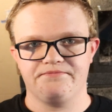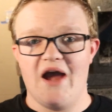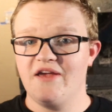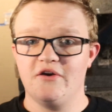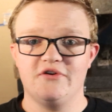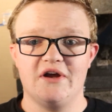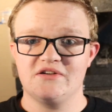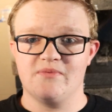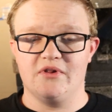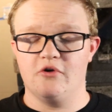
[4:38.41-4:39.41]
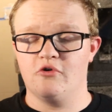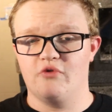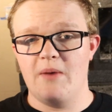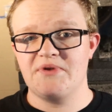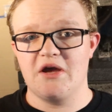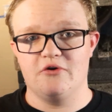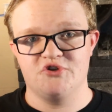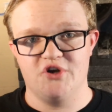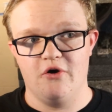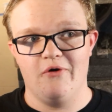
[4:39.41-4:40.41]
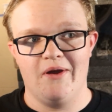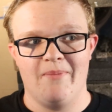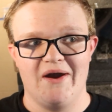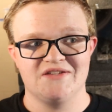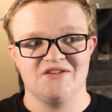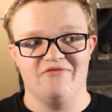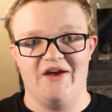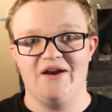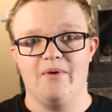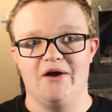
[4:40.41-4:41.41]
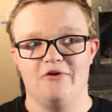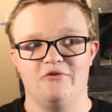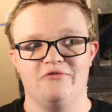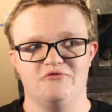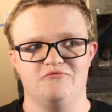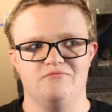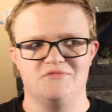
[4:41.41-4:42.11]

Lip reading: I can go down to my local reptile show and buy a Savannah monitor for